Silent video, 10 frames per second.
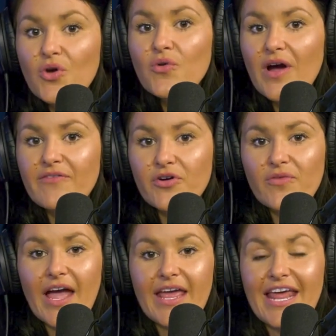whoever,
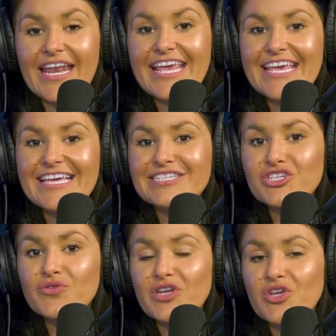right? And he
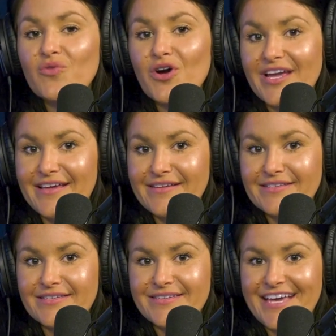is you and you are
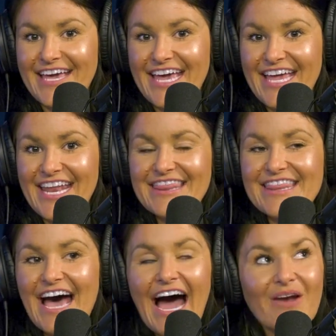it. And
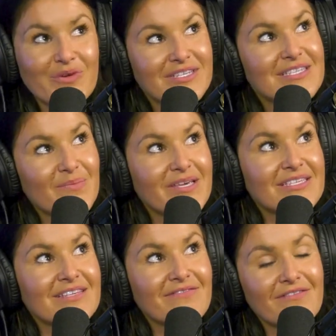that was the
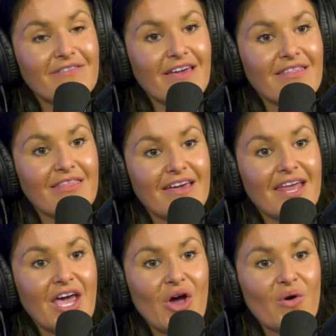piece of the faith
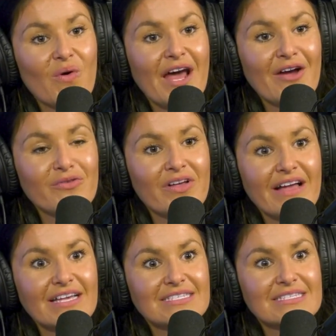that when I
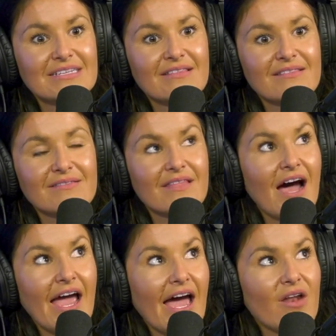realized
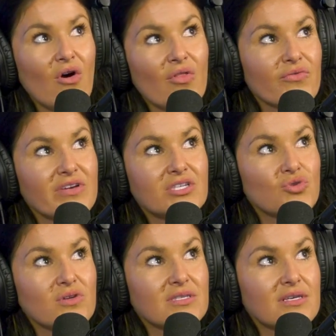I had all the
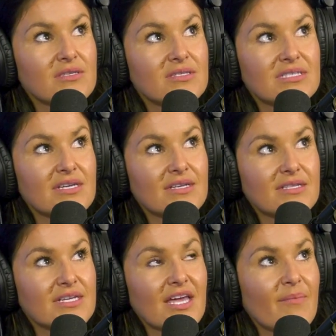resources to
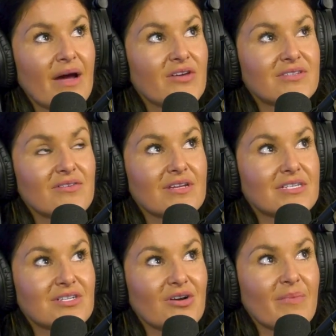get my
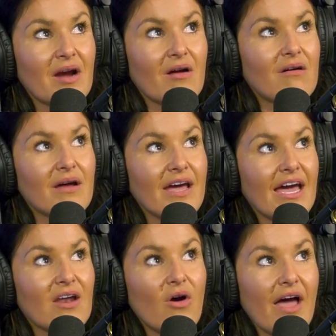utilities turned back on. I
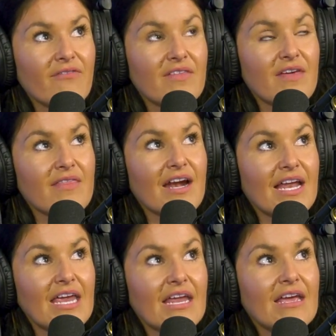had everything that
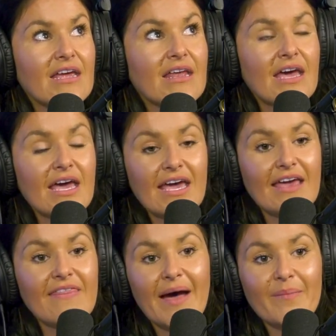I needed
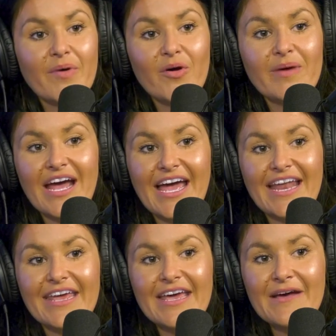in that moment. I
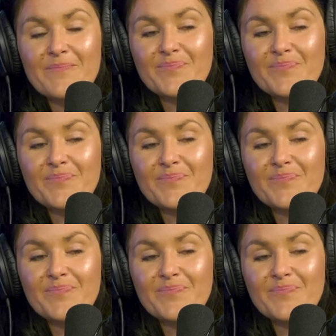had